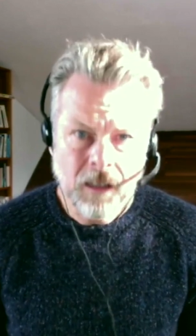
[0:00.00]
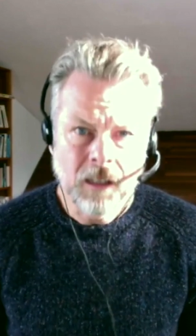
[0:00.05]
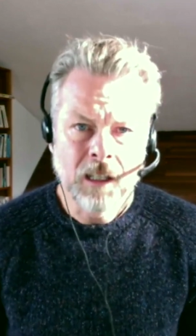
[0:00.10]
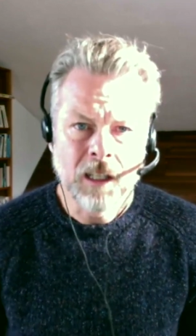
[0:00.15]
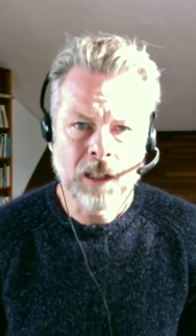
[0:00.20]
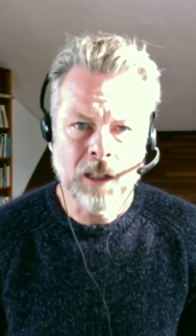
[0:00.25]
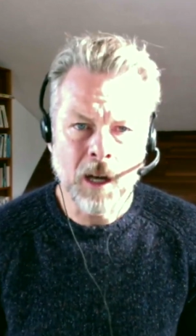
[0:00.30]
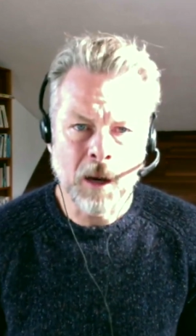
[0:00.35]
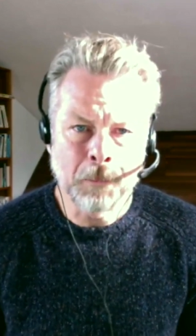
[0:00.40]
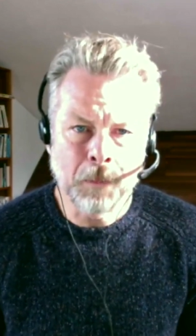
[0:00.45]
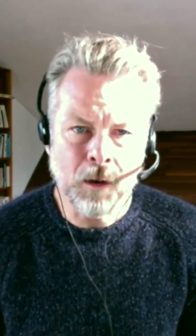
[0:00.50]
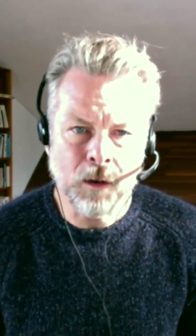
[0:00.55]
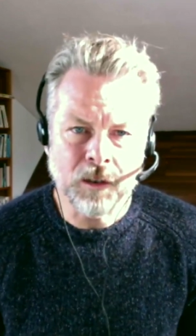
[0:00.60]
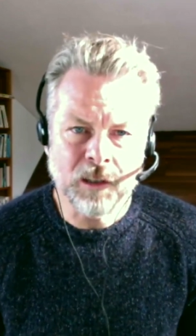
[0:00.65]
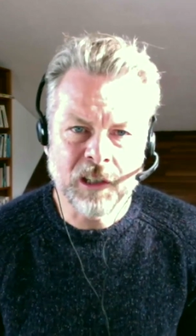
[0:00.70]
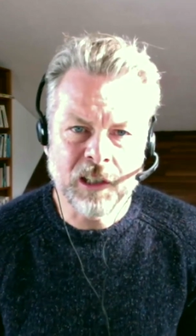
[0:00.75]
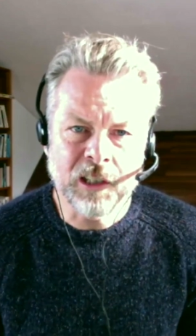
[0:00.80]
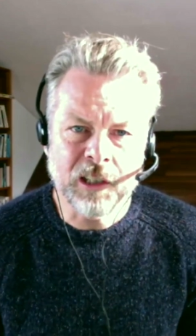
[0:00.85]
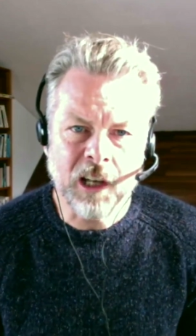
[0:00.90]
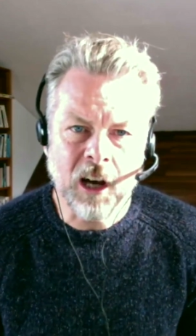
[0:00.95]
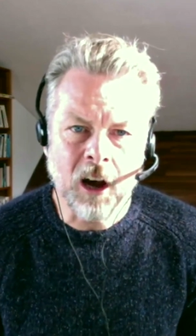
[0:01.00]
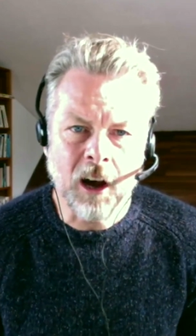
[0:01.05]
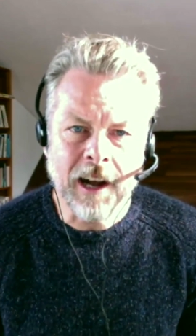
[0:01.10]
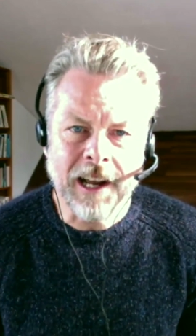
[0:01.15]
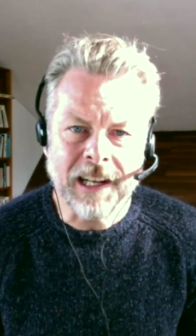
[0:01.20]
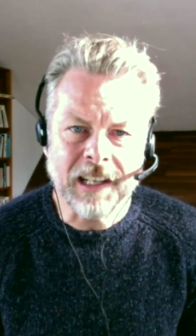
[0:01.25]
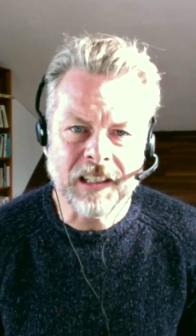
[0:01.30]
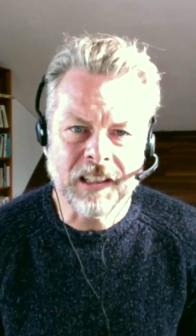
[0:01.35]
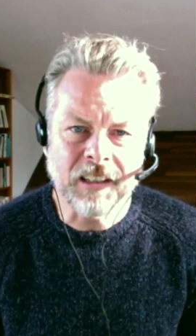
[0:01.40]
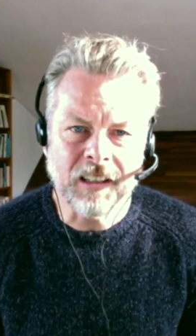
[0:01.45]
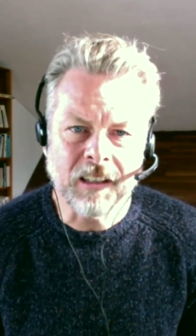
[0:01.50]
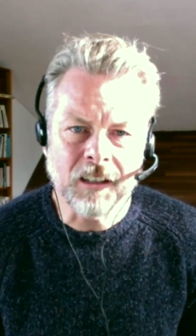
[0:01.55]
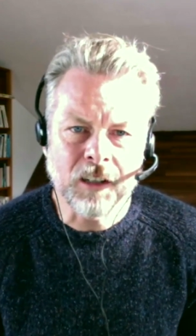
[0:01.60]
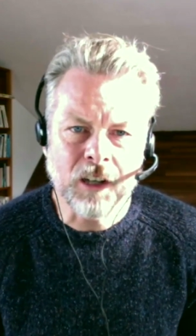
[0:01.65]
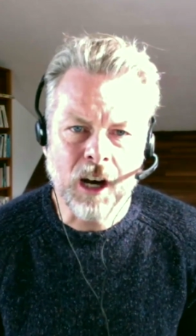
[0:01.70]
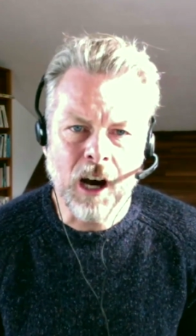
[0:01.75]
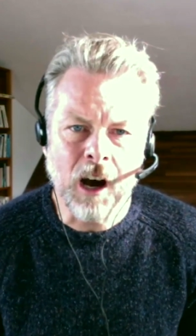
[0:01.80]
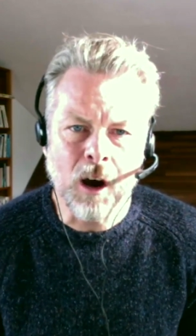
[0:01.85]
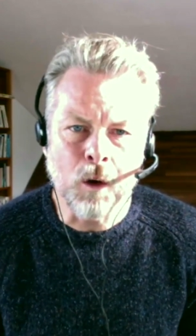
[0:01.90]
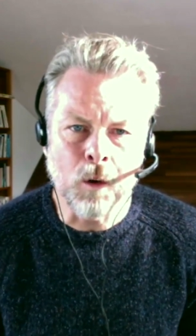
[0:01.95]
So I put site
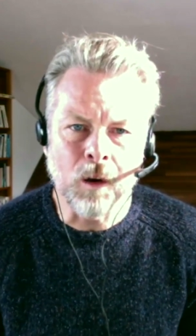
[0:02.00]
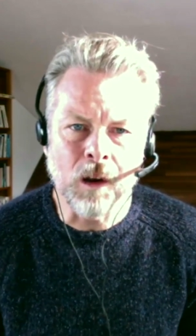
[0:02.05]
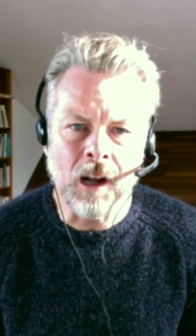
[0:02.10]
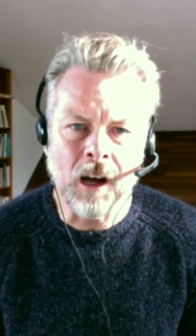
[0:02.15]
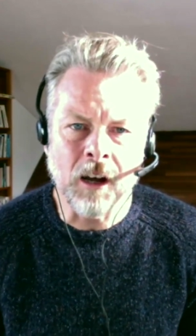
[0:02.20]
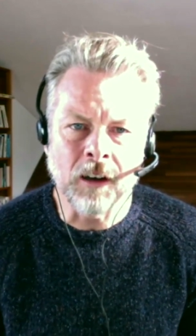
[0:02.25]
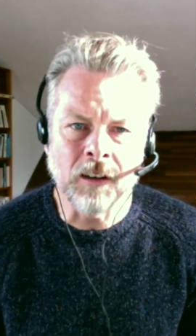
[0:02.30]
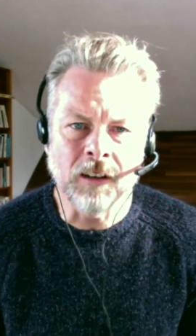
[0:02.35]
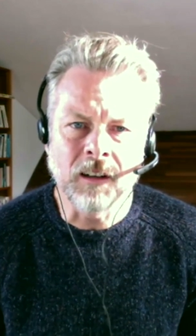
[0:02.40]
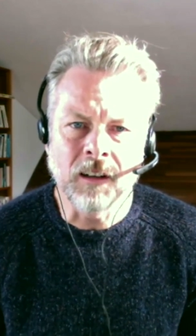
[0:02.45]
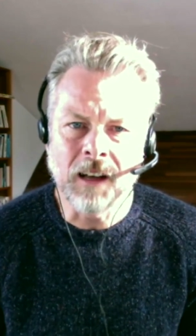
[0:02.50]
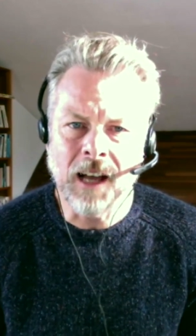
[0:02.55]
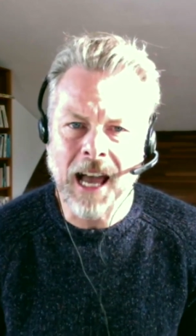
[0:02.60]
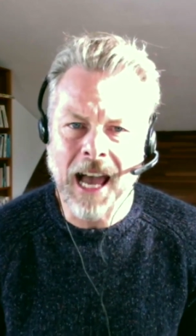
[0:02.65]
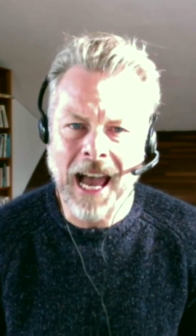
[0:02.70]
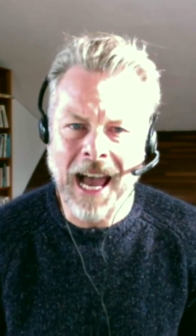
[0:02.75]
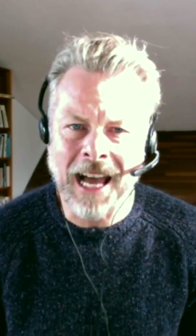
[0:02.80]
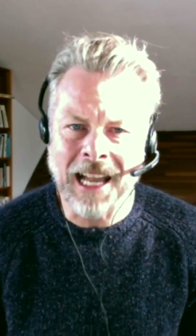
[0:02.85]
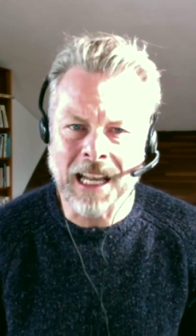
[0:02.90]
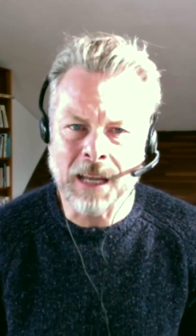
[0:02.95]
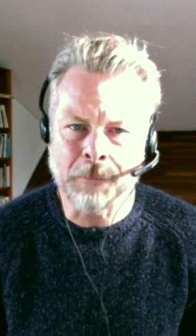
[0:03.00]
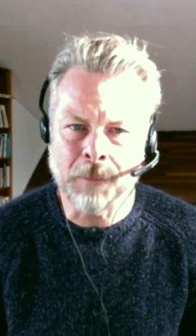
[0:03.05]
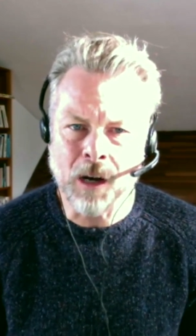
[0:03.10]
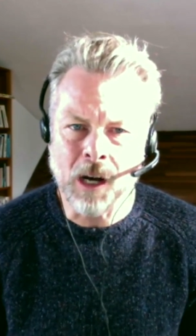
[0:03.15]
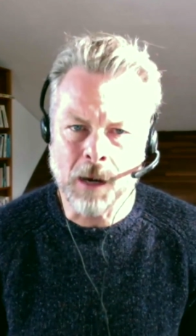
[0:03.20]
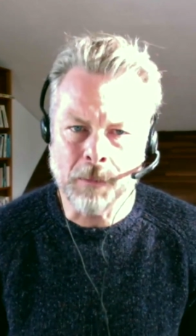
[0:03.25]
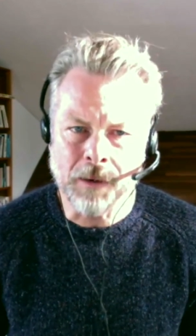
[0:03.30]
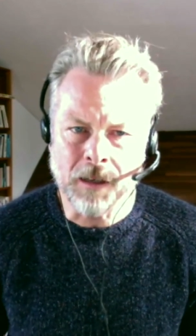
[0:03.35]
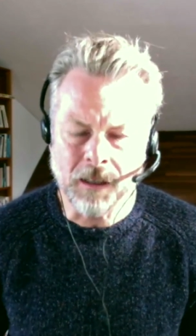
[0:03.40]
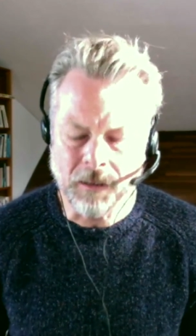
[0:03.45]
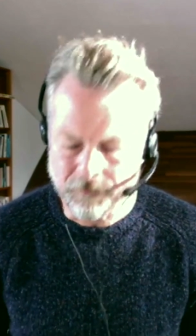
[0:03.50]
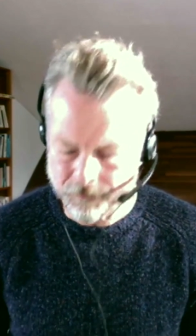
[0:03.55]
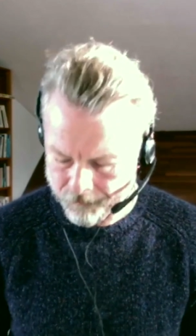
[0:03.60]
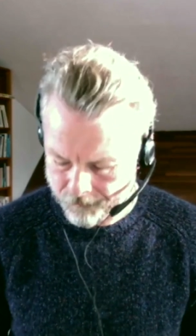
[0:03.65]
colon Alibaba,